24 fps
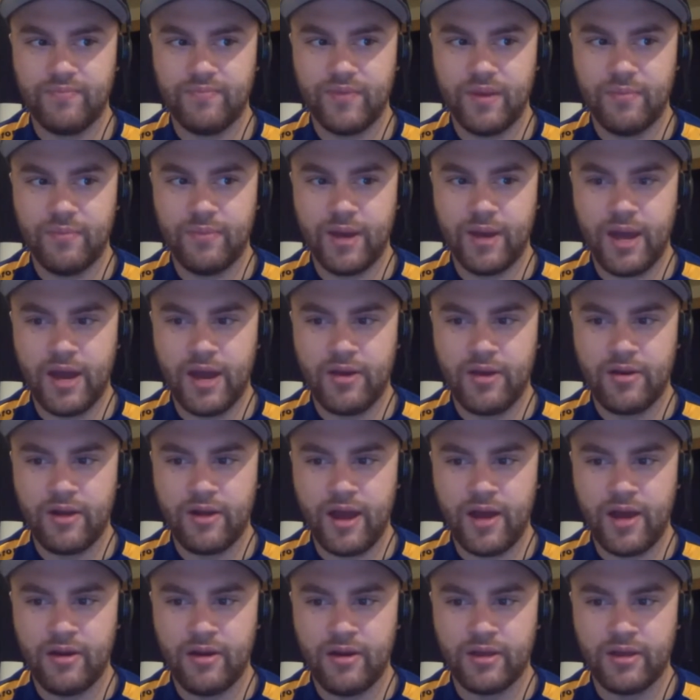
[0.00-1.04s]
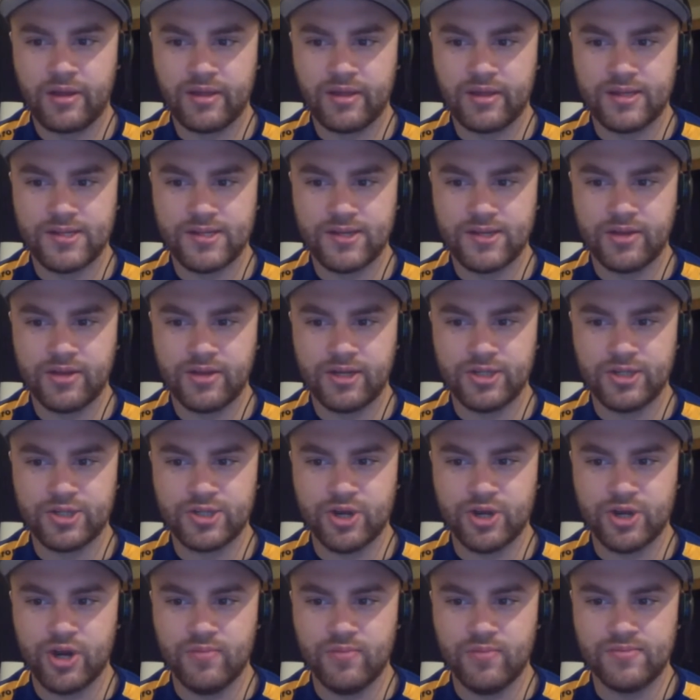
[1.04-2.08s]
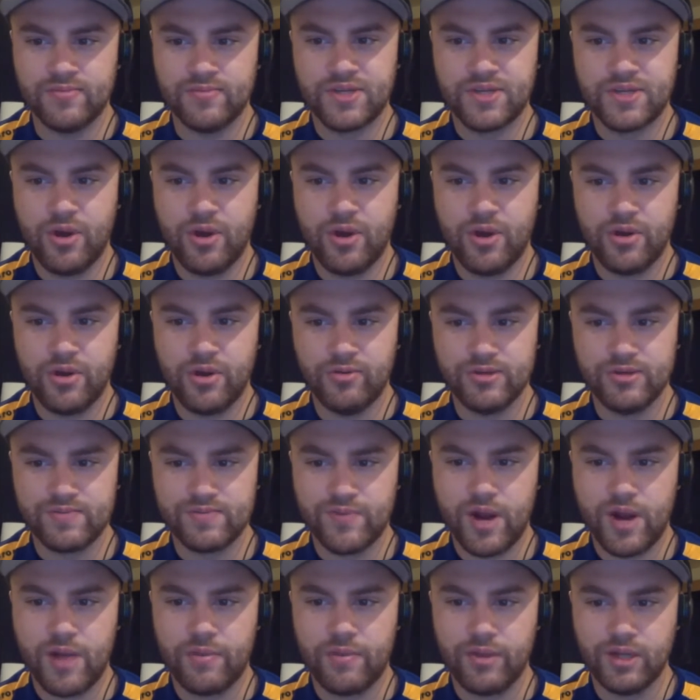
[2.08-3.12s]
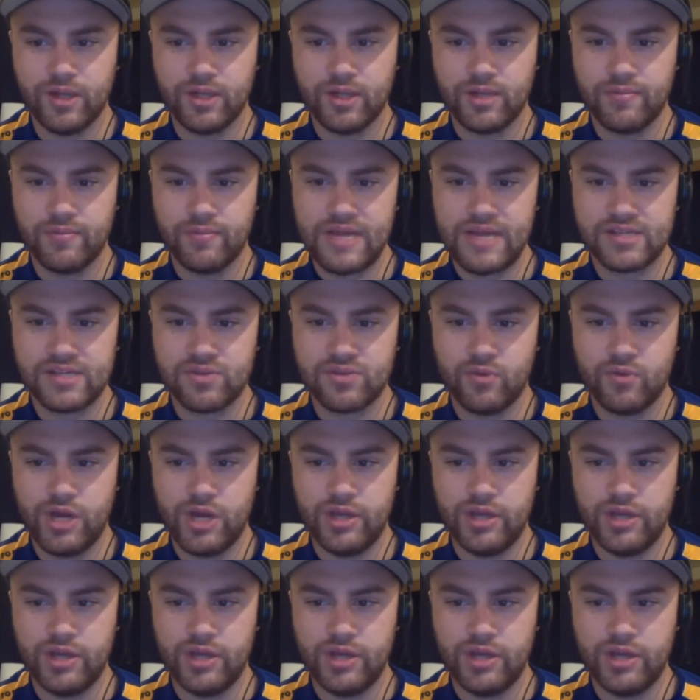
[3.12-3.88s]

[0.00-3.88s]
But out of like the Tilgodromes, Coda was probably the best one.